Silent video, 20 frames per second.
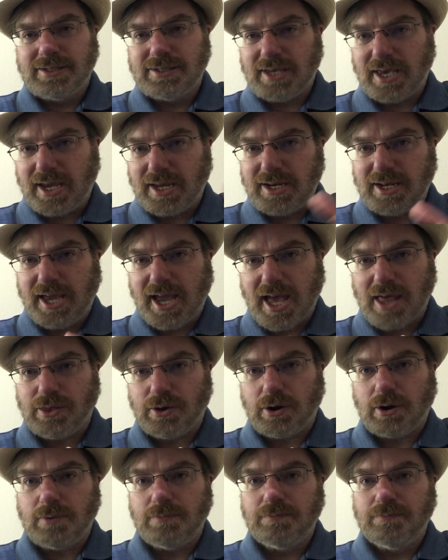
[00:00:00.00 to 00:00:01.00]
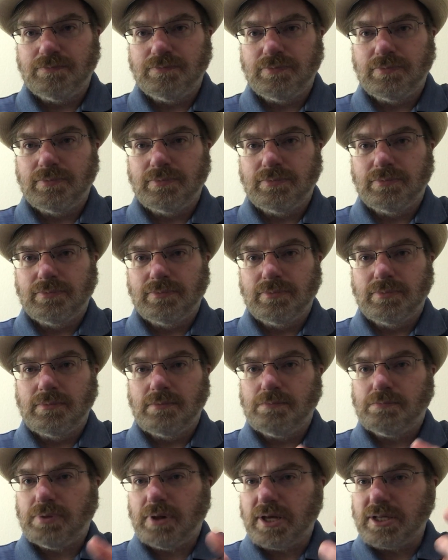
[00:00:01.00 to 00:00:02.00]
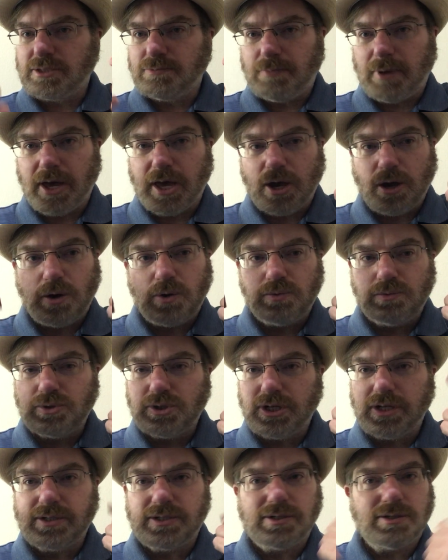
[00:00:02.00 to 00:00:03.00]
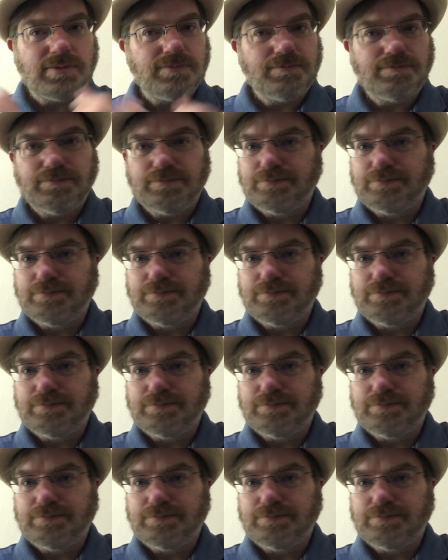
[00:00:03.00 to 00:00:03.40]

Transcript: taken together, plus my own just